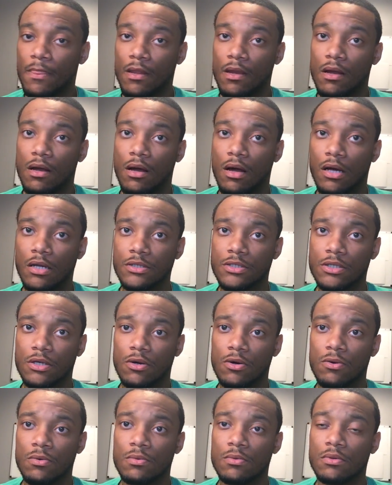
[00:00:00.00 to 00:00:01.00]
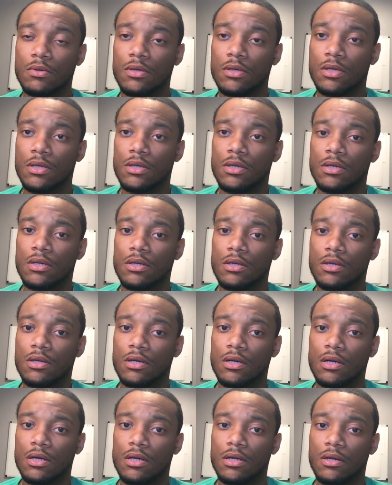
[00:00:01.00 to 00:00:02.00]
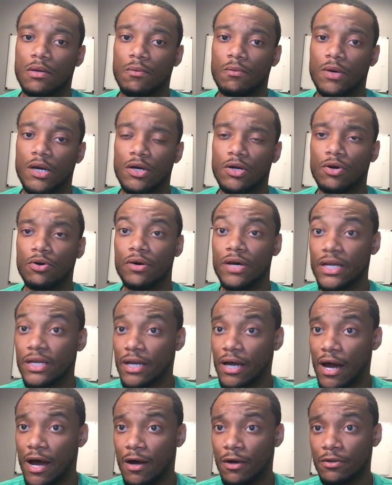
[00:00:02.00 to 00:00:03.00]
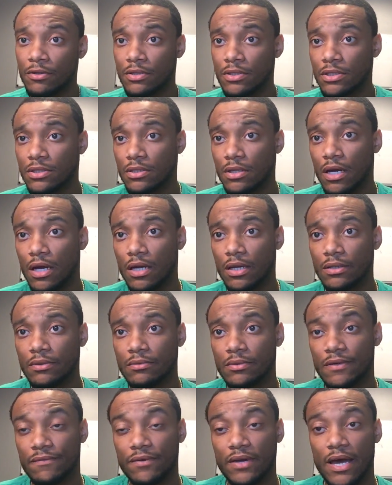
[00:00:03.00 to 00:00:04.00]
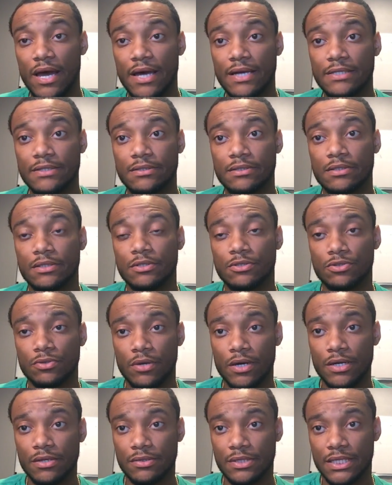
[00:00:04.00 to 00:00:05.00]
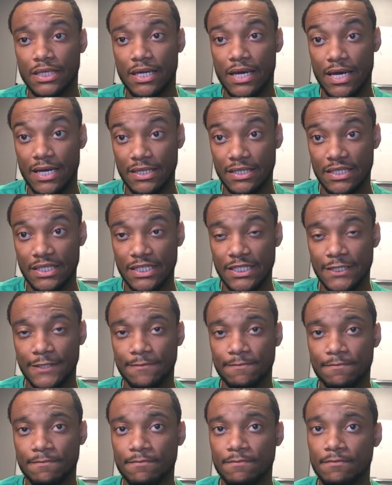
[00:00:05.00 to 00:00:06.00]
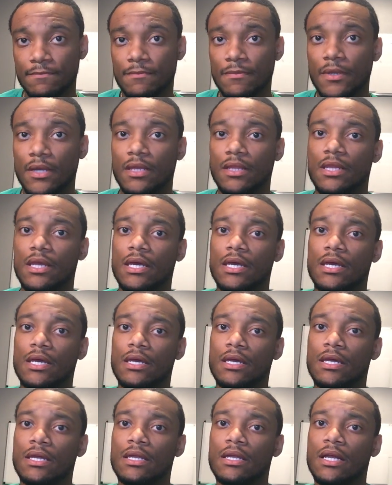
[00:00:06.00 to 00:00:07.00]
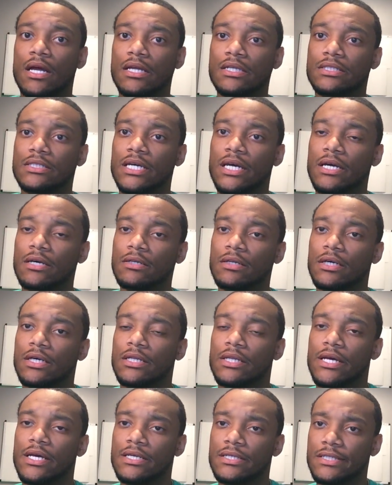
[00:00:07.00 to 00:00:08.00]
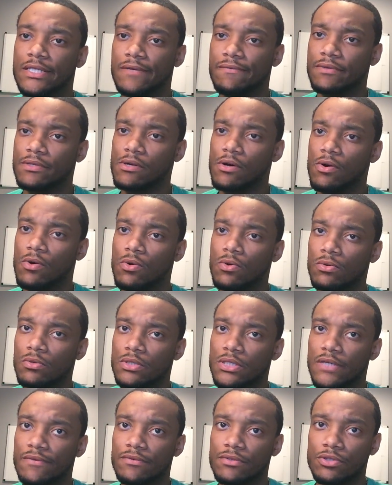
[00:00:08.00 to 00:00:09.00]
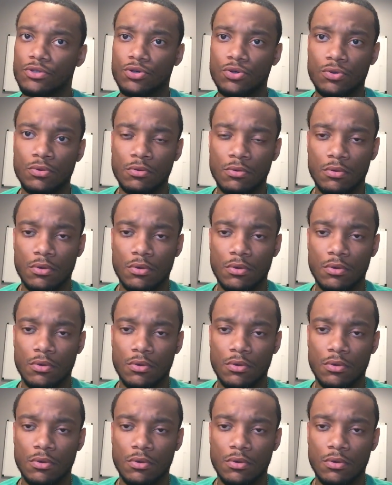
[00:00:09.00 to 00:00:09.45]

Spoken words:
Also, when I go in the house, if it has central AC, then I'll take a look at that, see if it's old, see if it's new.